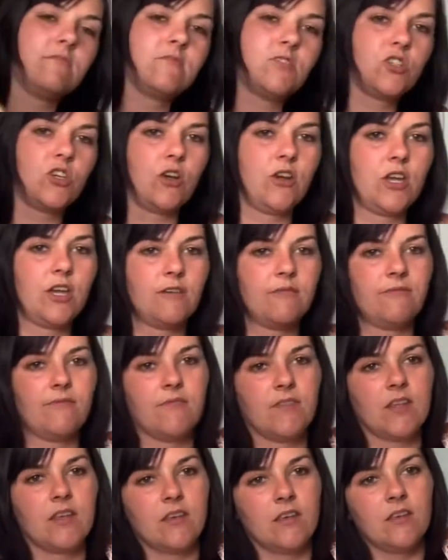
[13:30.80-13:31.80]
show you,
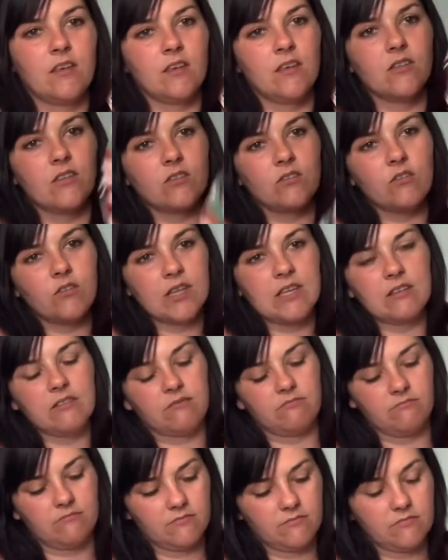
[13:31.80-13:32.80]
it's got this,
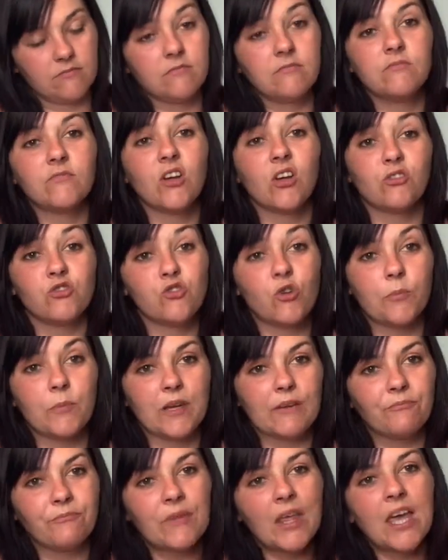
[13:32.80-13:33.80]
I'll drop it,
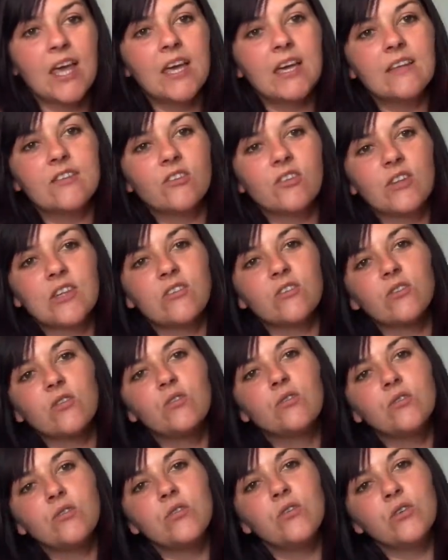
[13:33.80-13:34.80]
it's got this
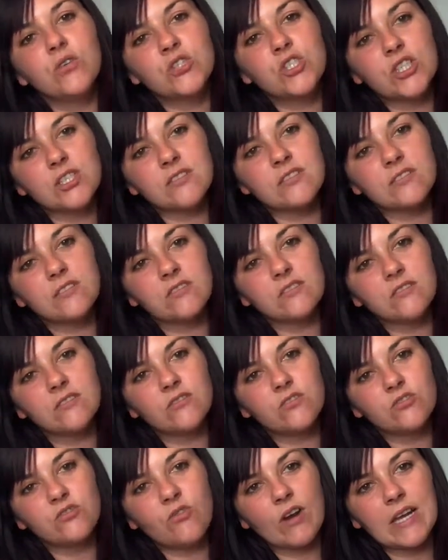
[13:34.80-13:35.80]
gorgeous
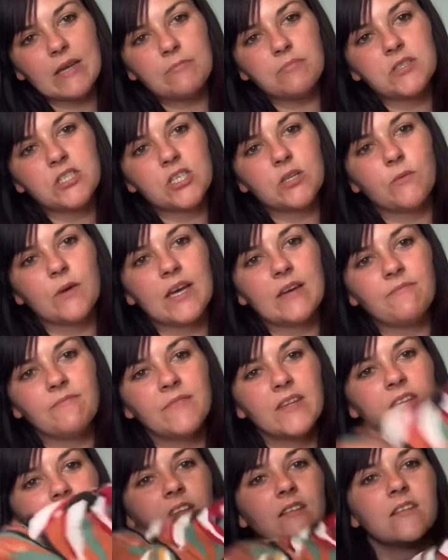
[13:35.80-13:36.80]
drape to it.
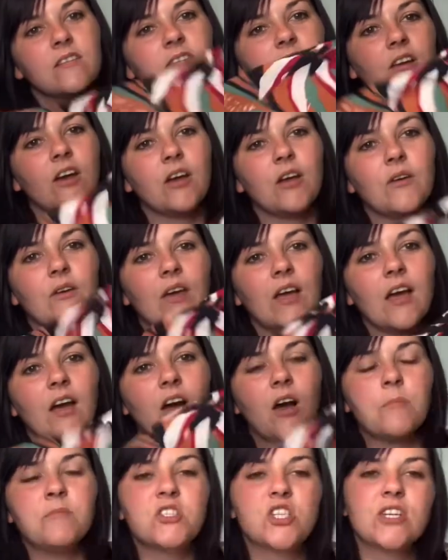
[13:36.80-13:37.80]
So
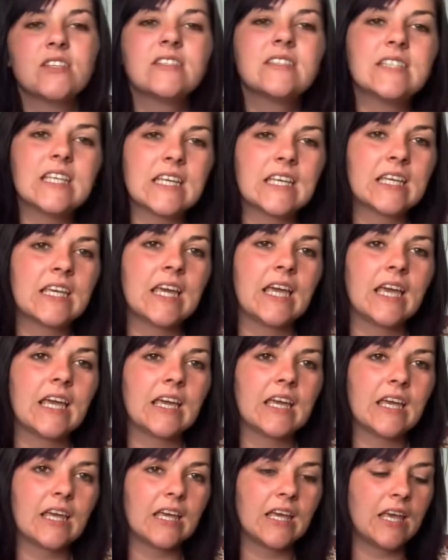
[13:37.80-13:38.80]
I'm just
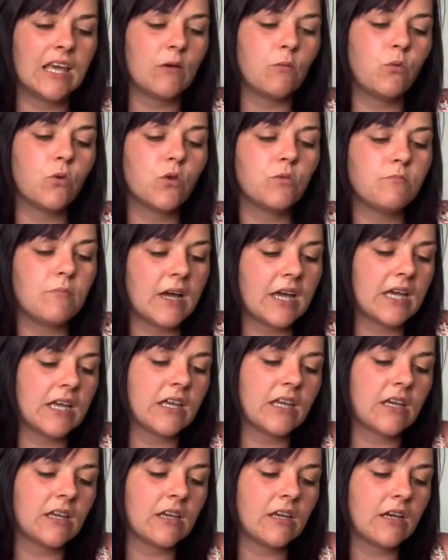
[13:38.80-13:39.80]
thinking it would
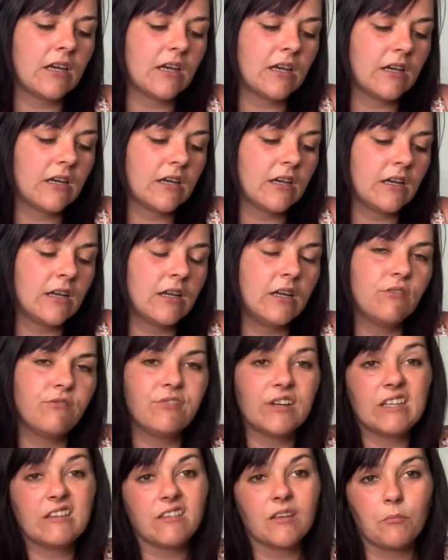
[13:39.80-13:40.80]
make a
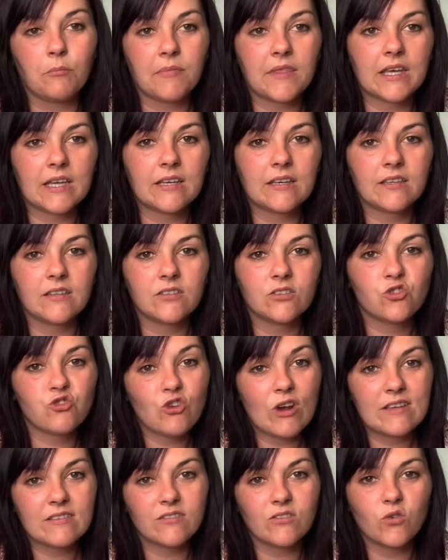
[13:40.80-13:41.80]
lovely something,
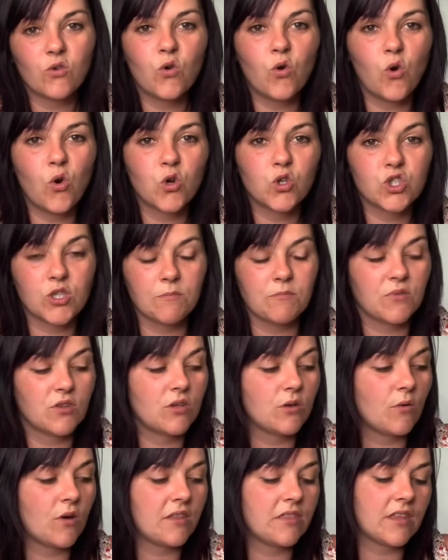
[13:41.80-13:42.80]
dress or
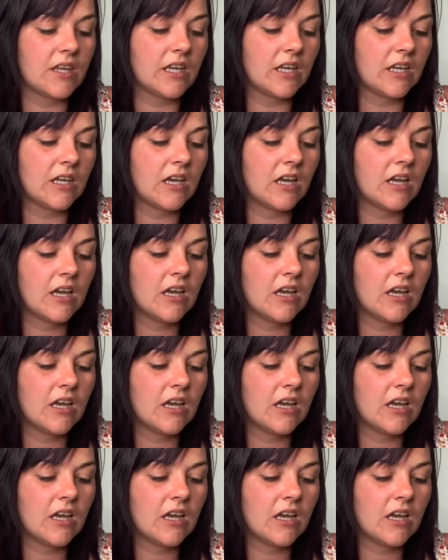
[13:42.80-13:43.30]
jumpsuit. I think